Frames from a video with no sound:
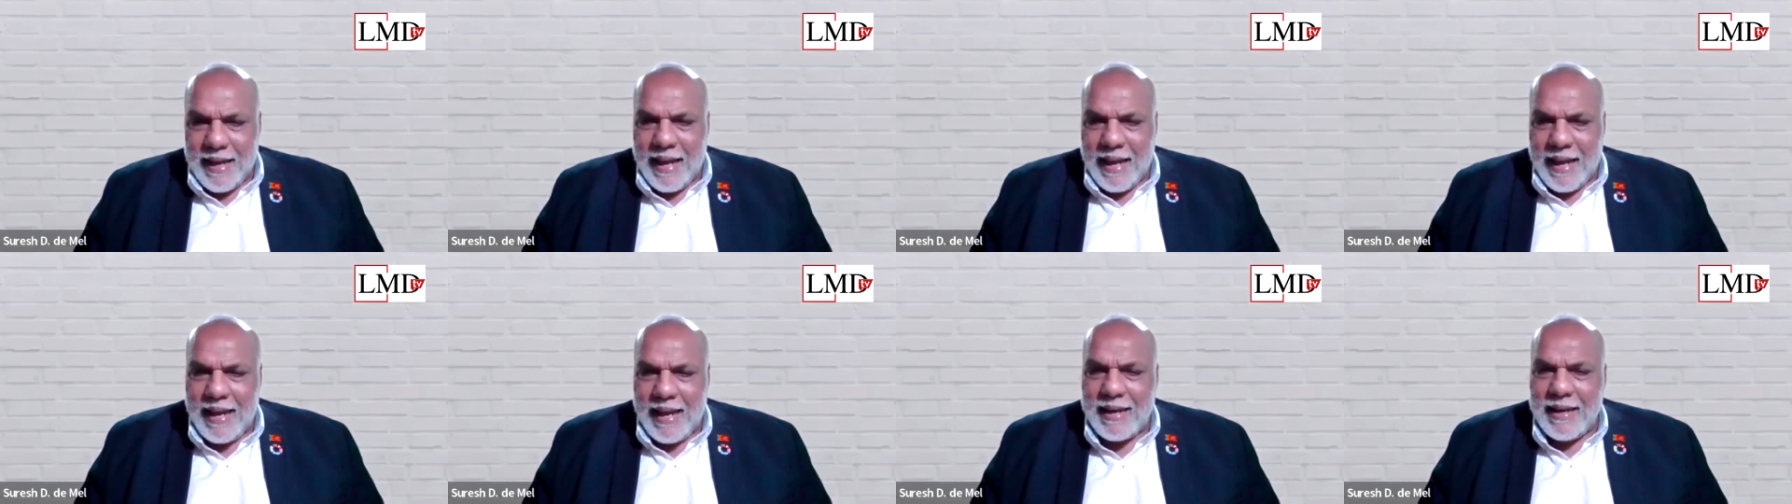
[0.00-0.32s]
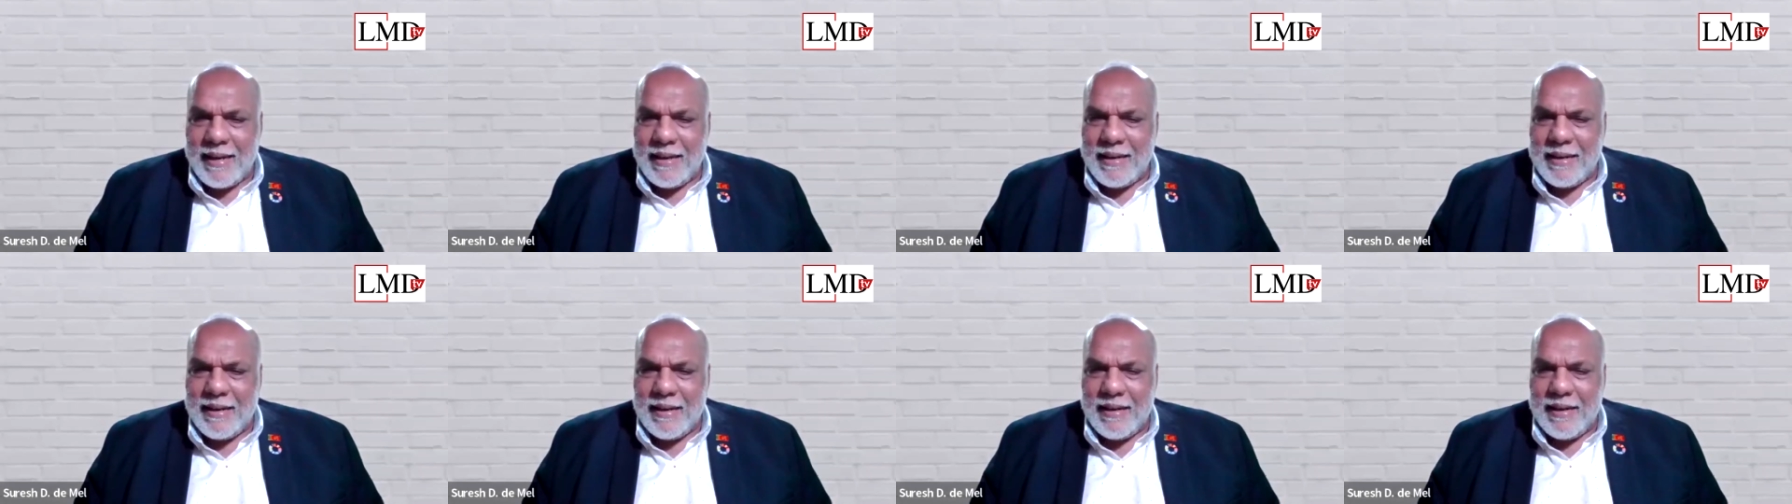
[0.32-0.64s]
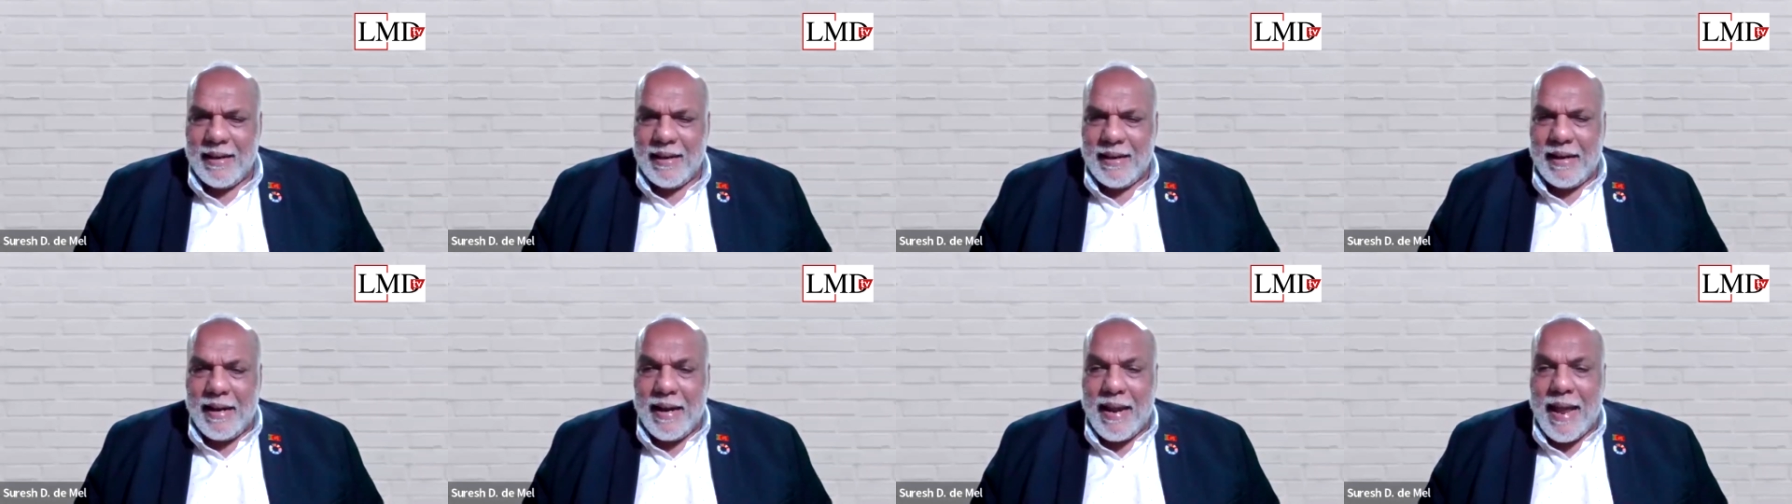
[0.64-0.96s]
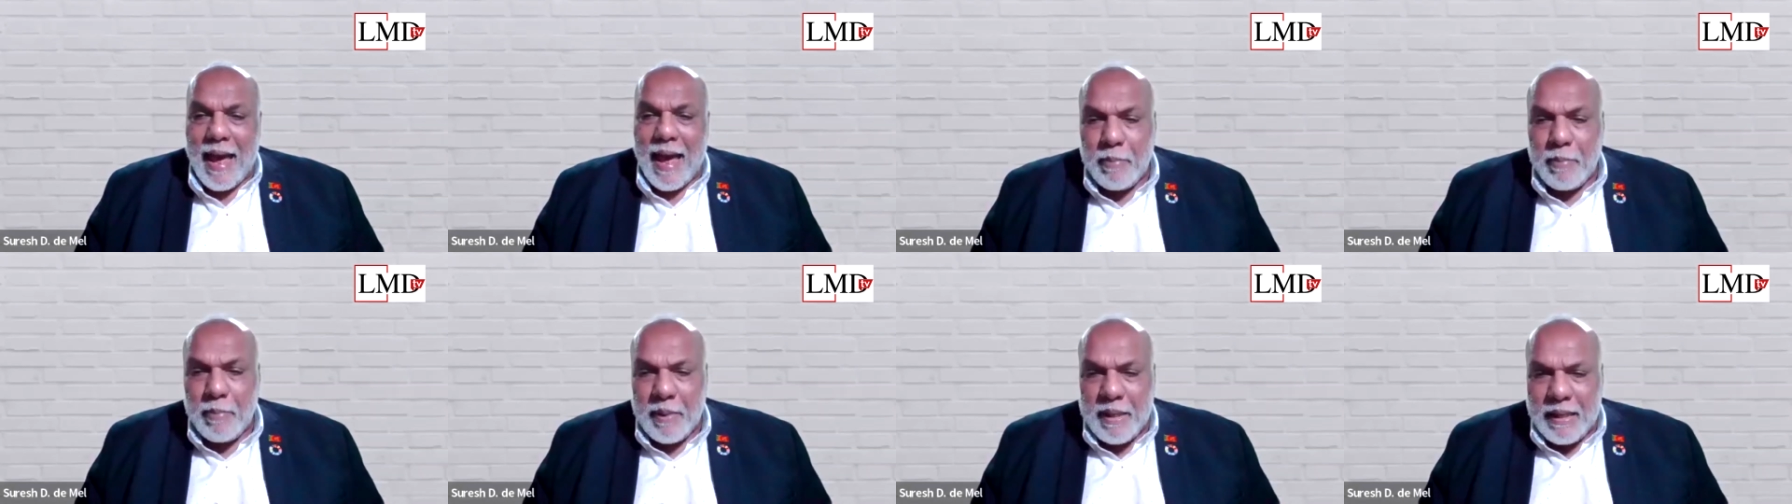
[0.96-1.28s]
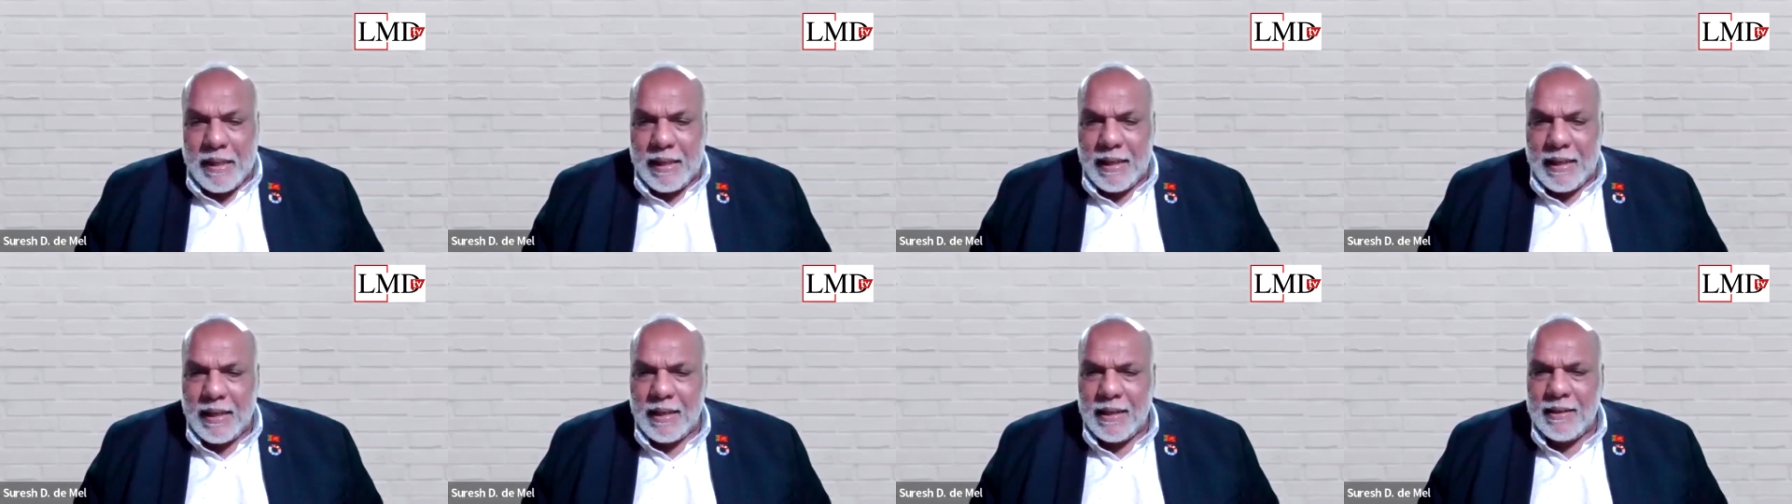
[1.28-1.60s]
And
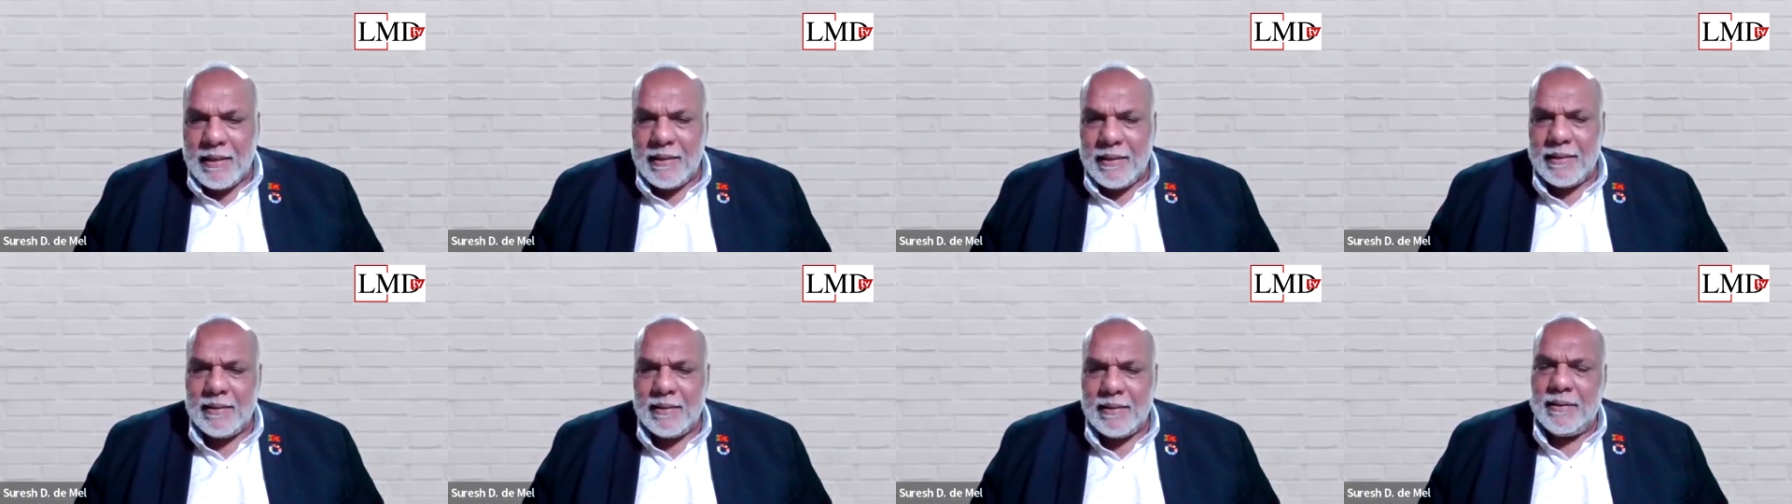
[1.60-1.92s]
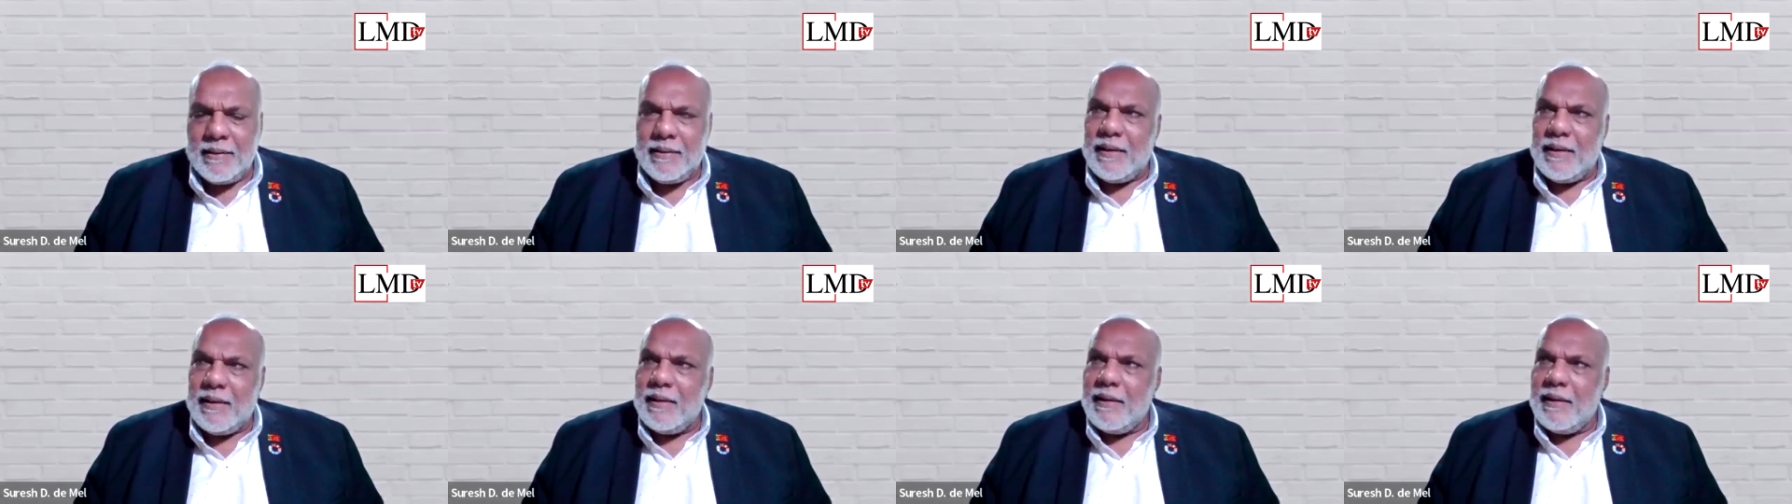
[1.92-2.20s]
adapting,